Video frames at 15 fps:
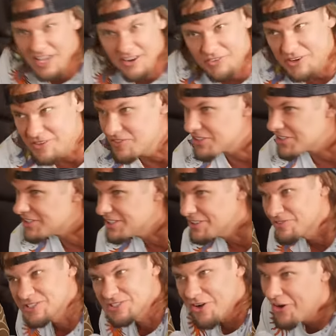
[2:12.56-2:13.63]
never even could
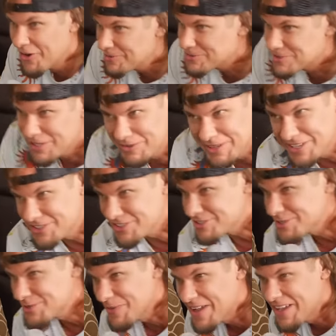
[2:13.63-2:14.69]
lift his arms up. They
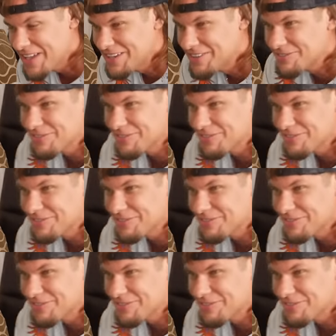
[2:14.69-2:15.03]
just swinging in